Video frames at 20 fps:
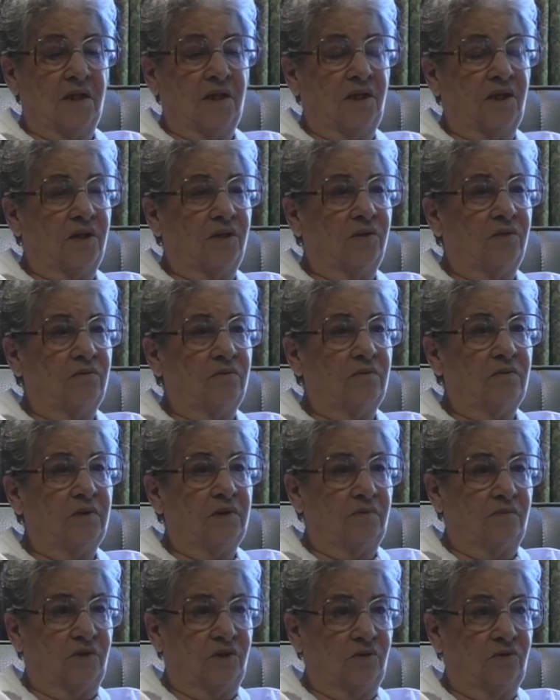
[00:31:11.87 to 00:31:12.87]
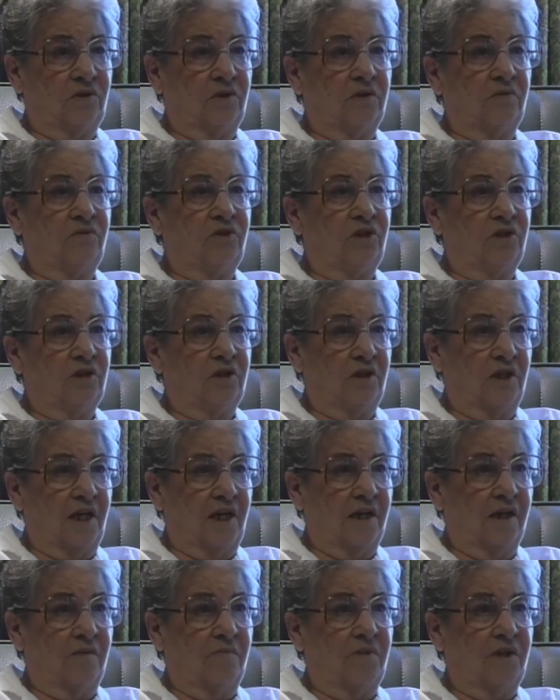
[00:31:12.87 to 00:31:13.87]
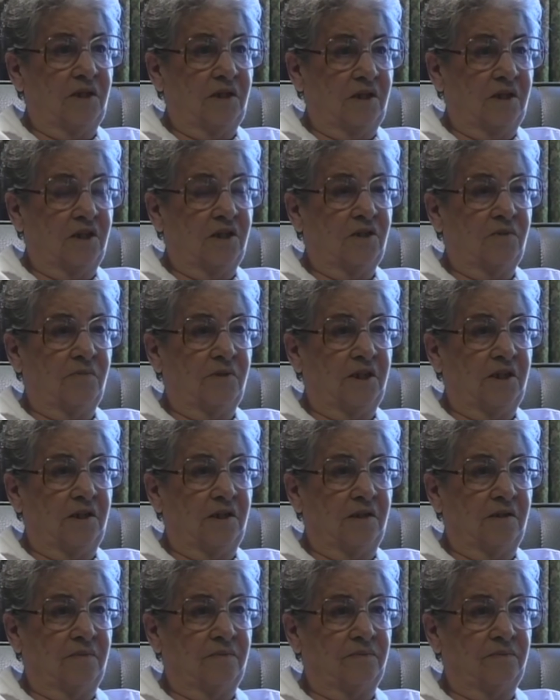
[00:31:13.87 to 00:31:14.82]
No, it mostly was just like a business meeting.